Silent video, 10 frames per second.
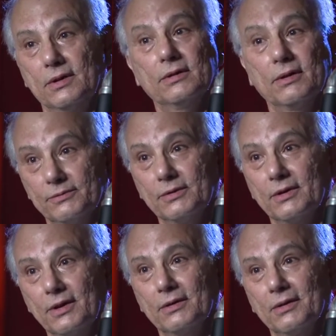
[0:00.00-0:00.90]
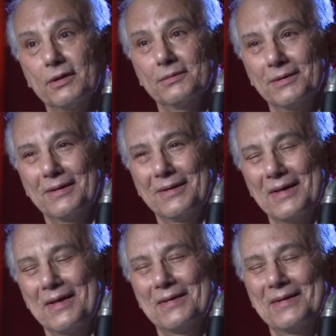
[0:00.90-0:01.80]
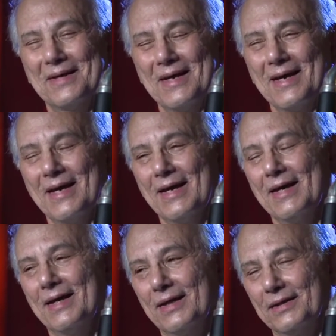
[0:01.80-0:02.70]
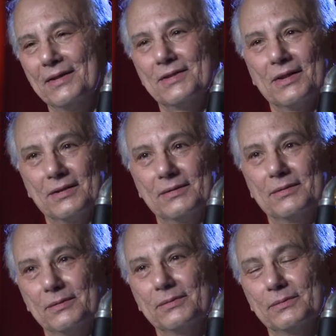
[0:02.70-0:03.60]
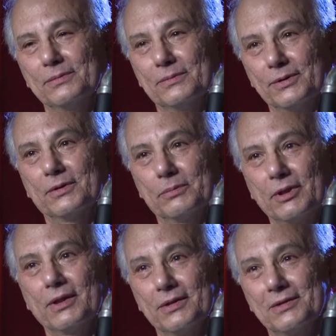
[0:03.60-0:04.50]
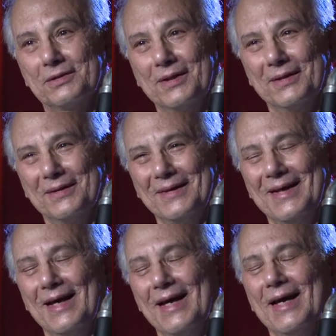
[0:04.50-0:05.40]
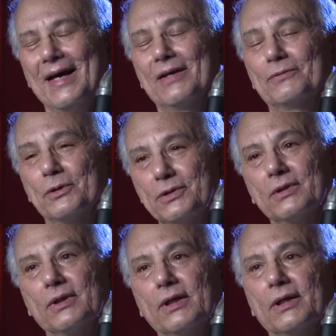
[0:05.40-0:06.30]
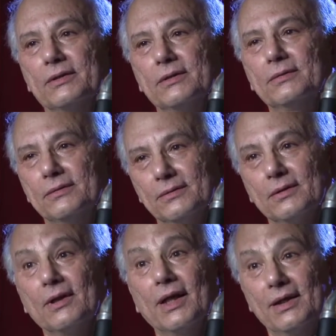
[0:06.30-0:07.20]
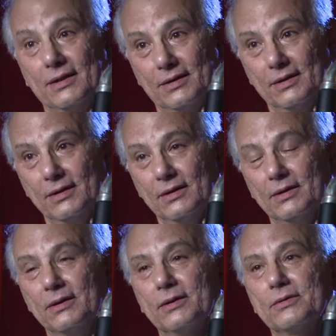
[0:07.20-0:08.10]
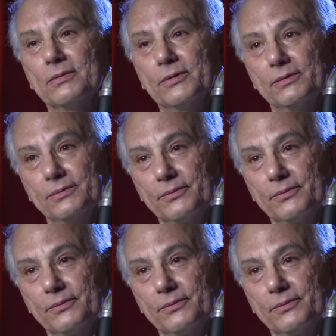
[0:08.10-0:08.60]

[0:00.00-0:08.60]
he loved the clarinet. And he said, "You're going to play this." Fortunately, I did like the instrument,